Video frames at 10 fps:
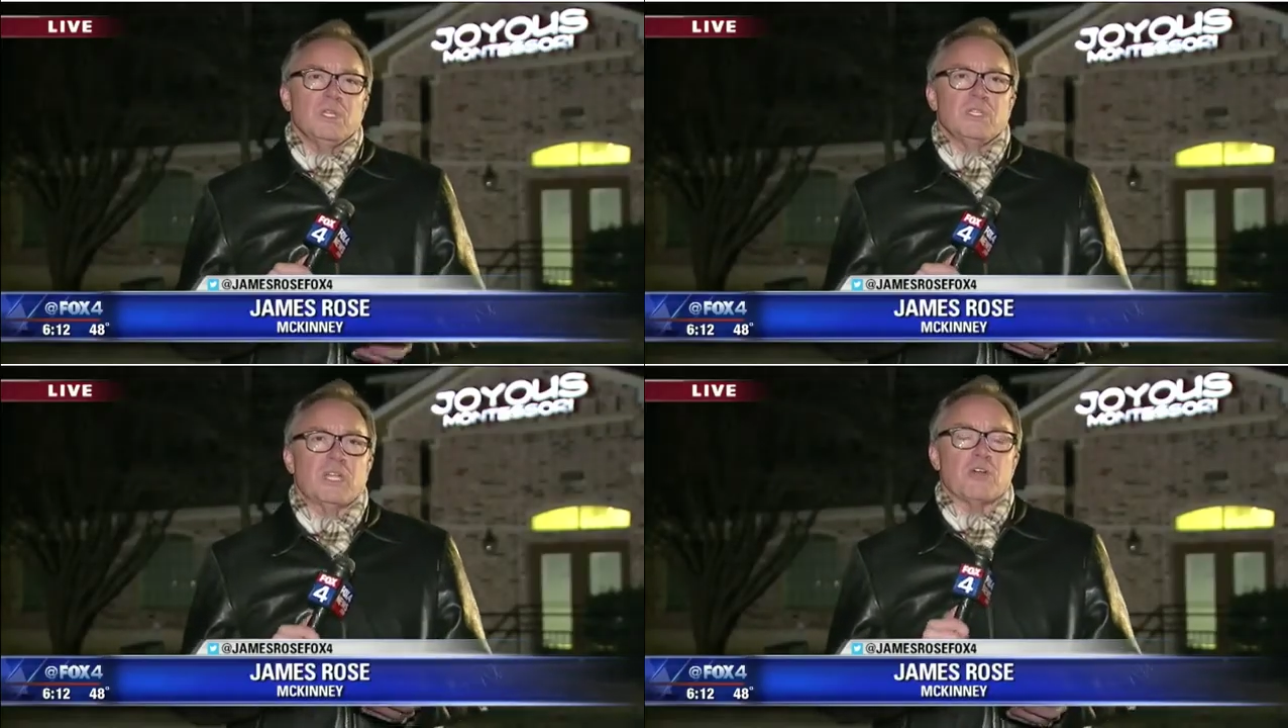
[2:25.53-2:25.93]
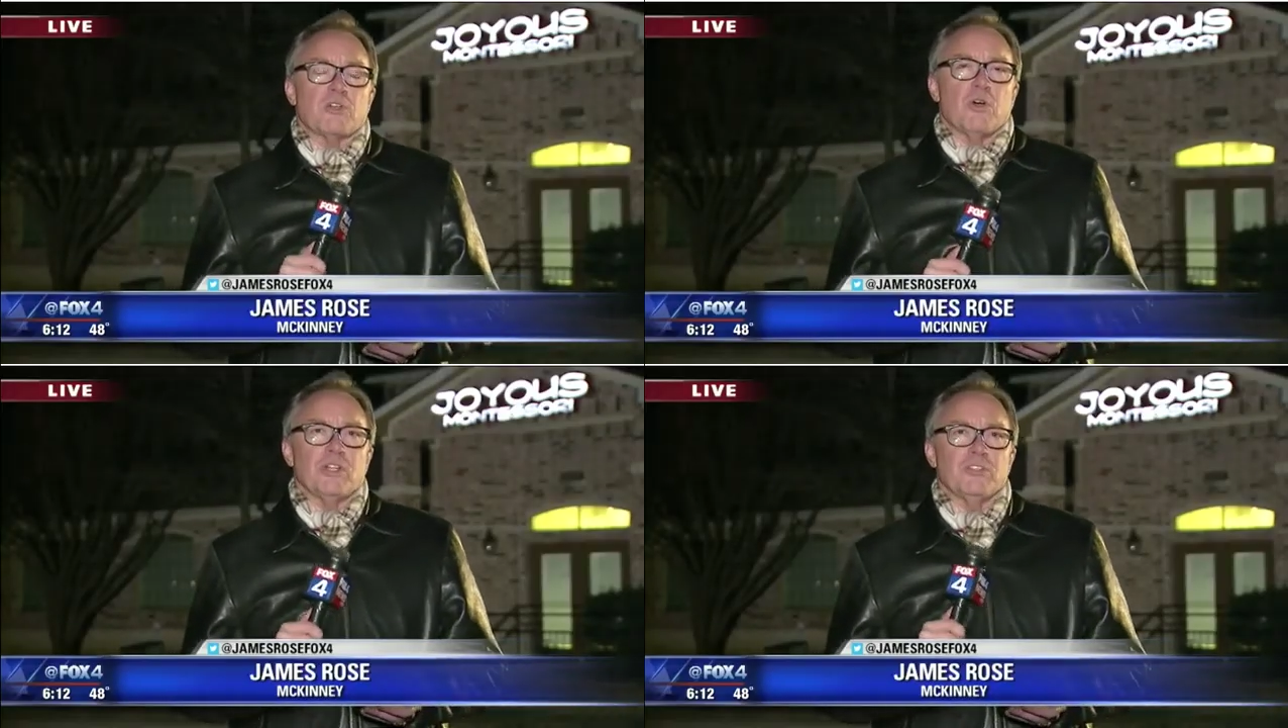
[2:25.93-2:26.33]
Now,
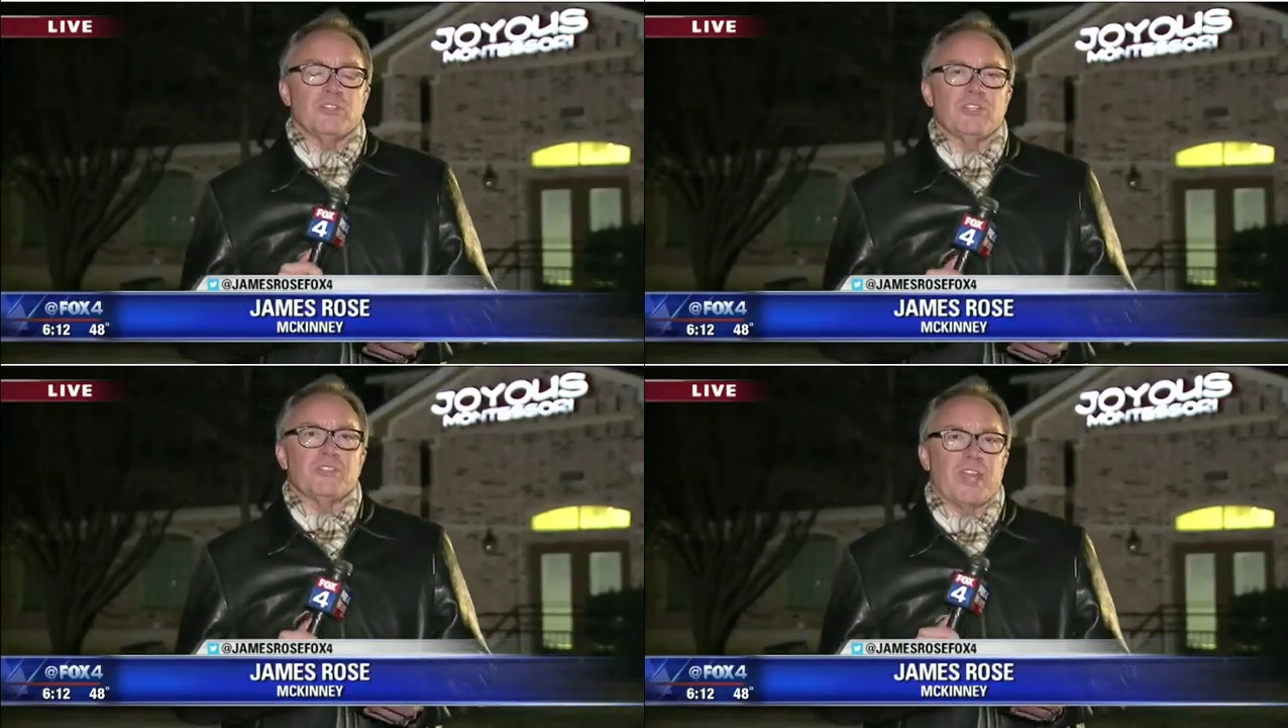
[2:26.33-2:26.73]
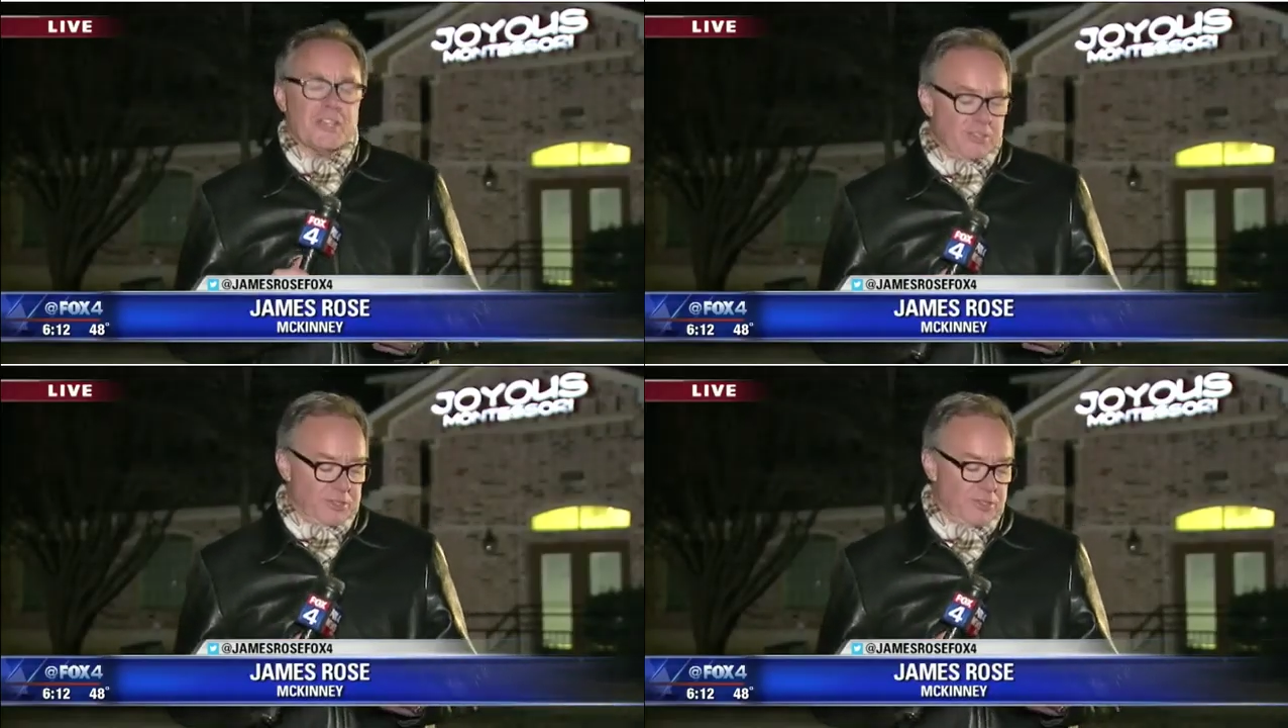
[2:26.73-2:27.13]
according to the
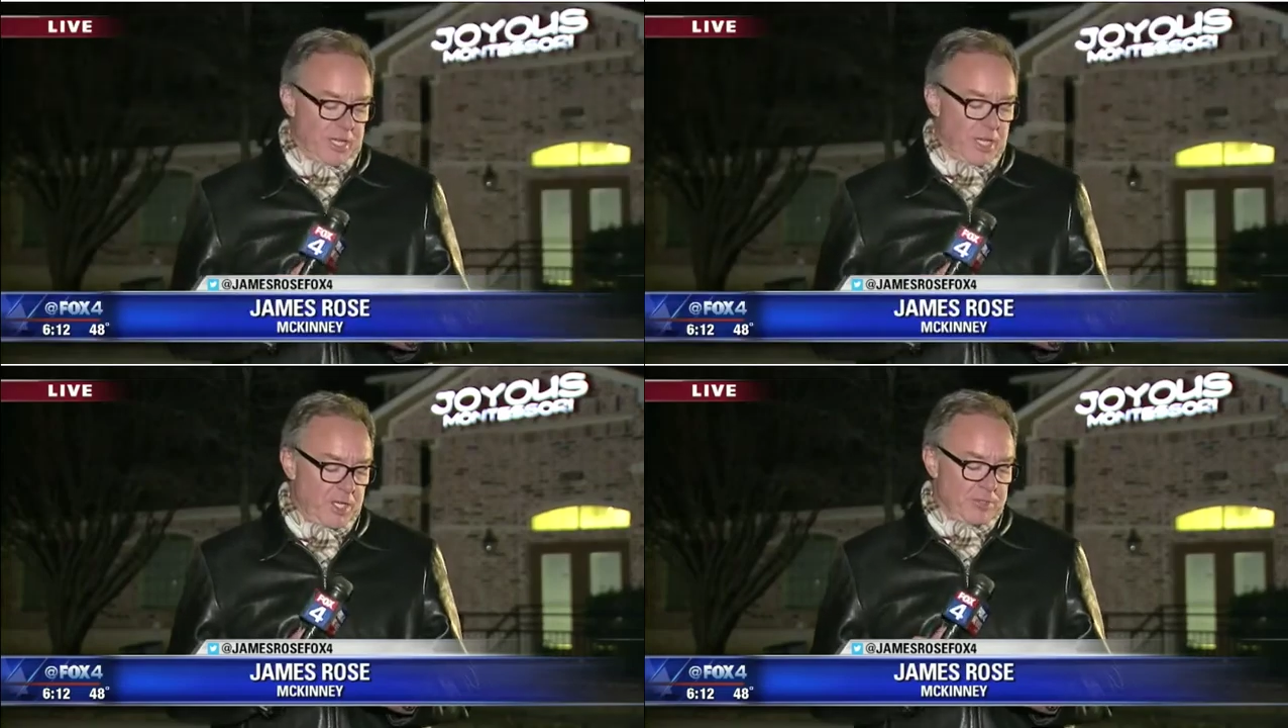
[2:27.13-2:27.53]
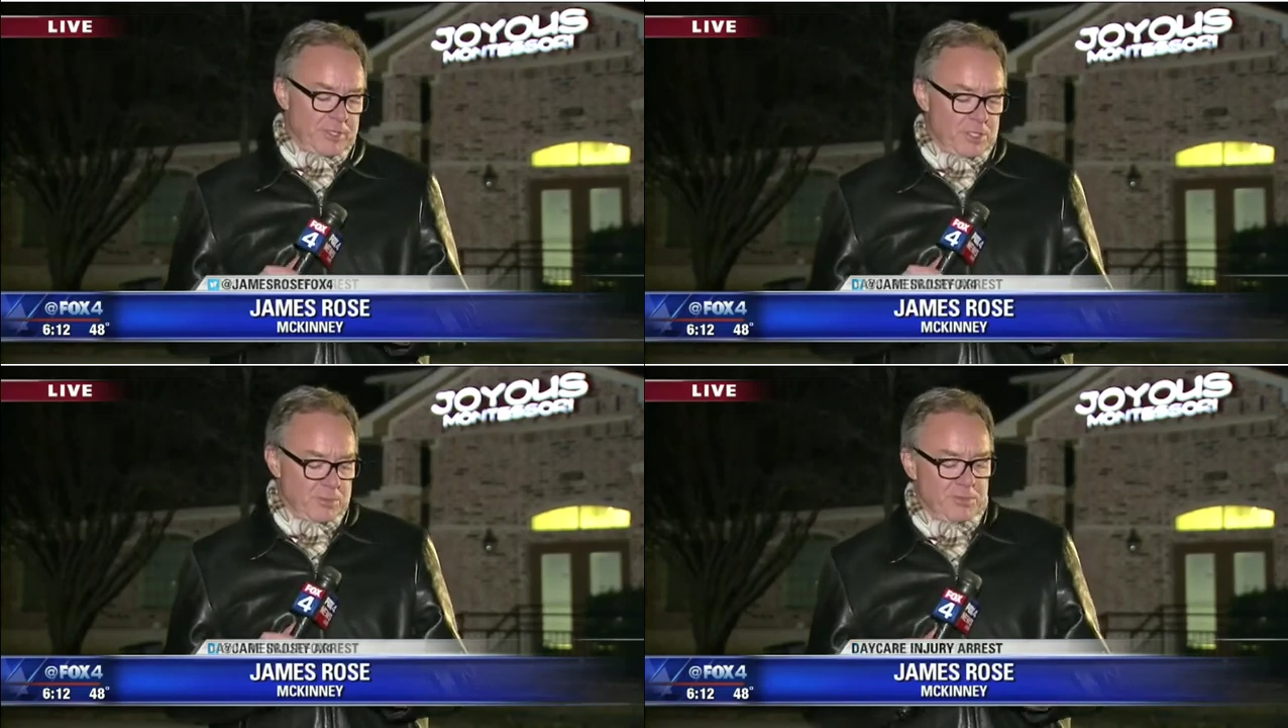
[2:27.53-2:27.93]
Texas Health and
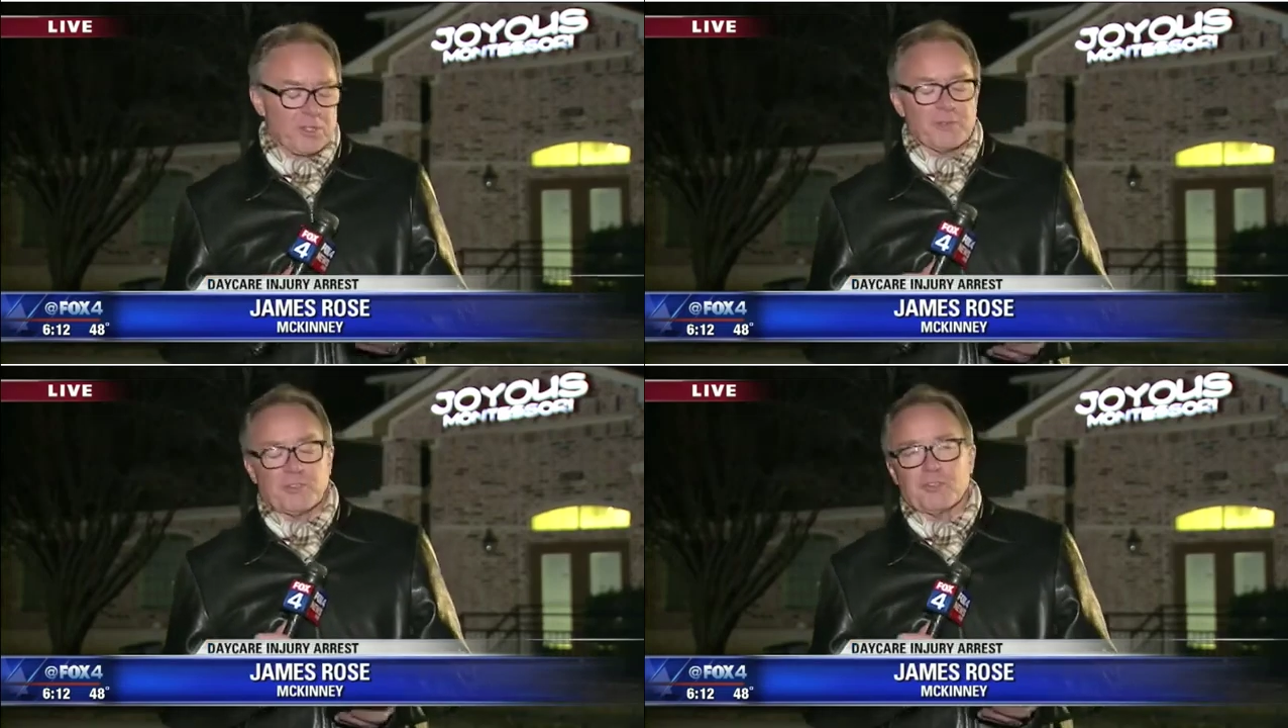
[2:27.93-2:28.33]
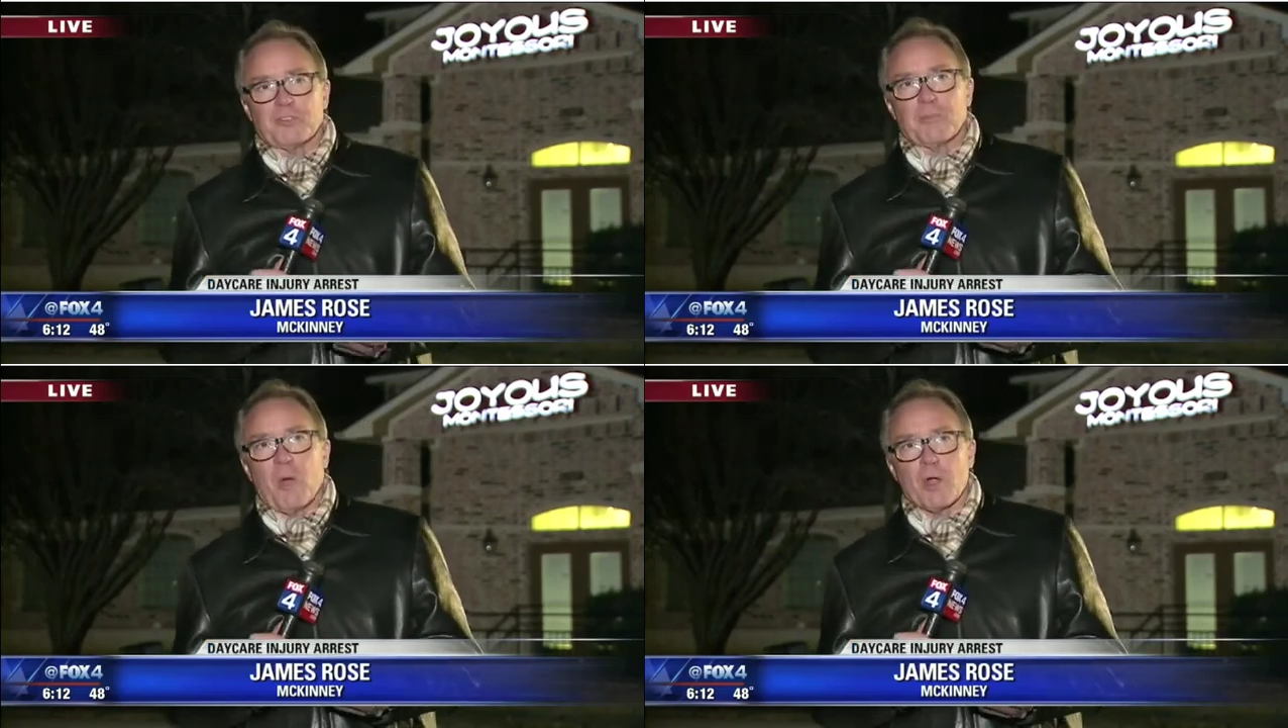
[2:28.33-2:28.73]
Human Services
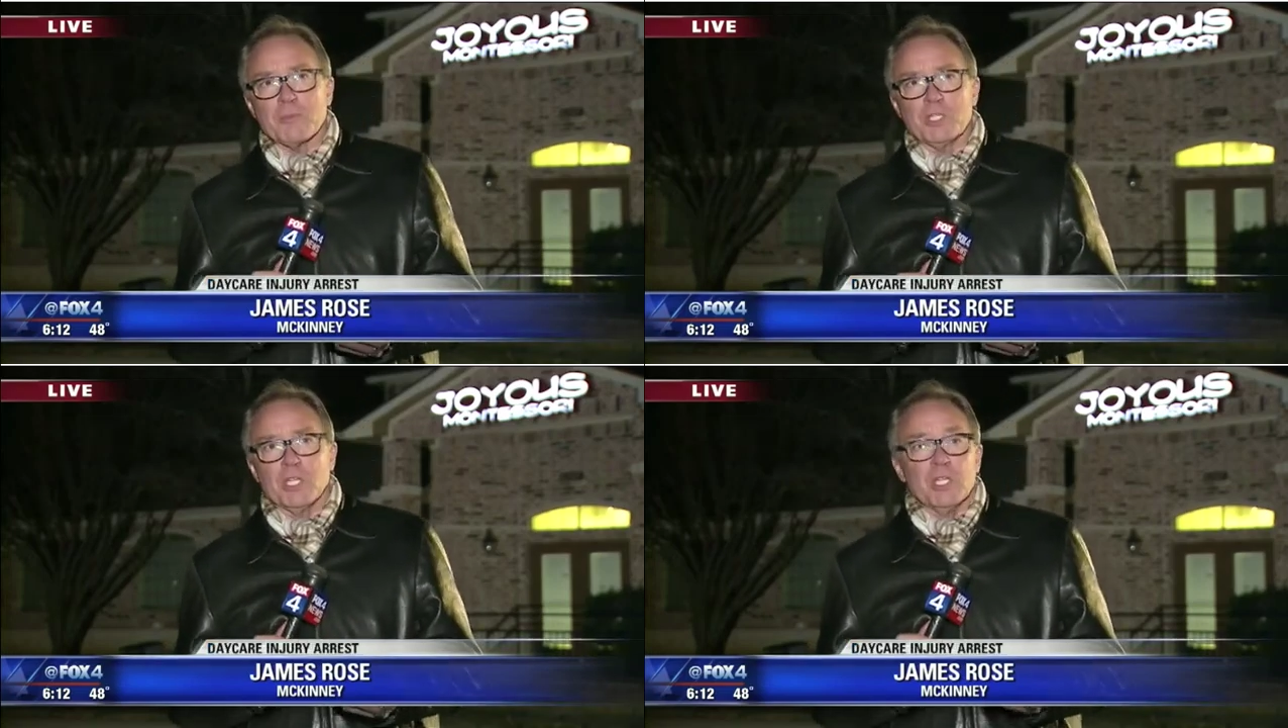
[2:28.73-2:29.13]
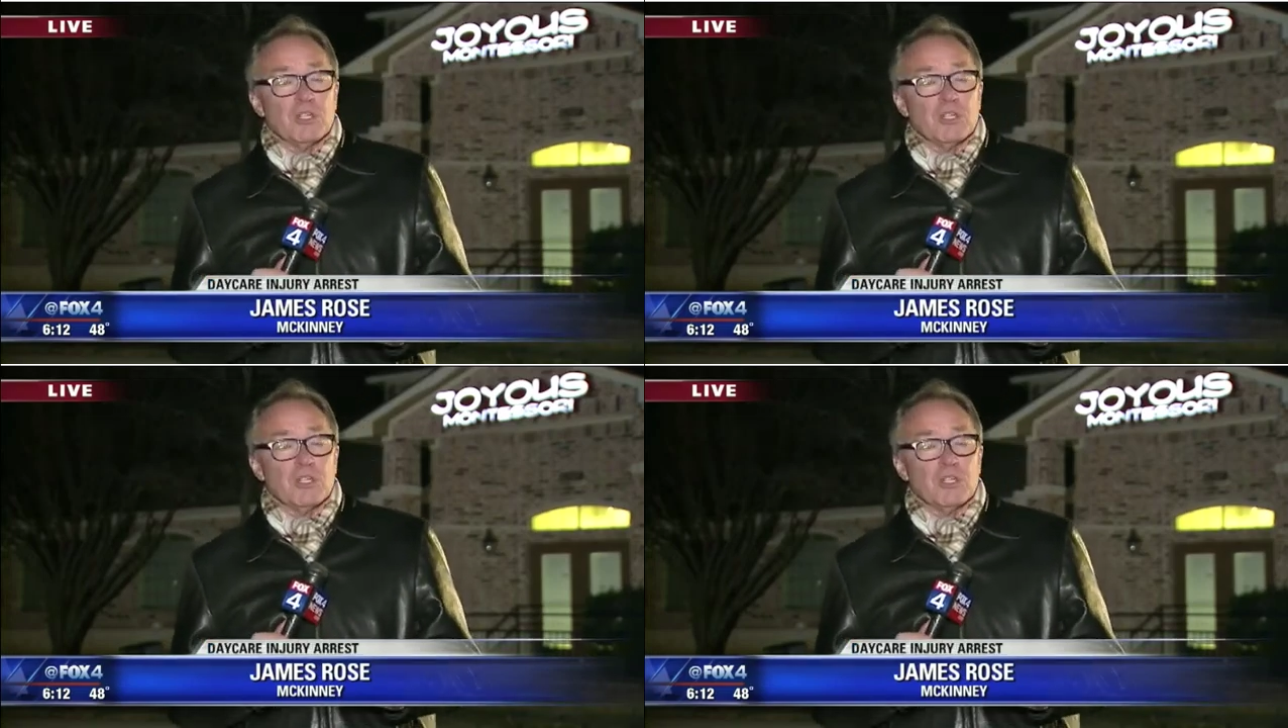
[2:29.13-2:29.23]
Department,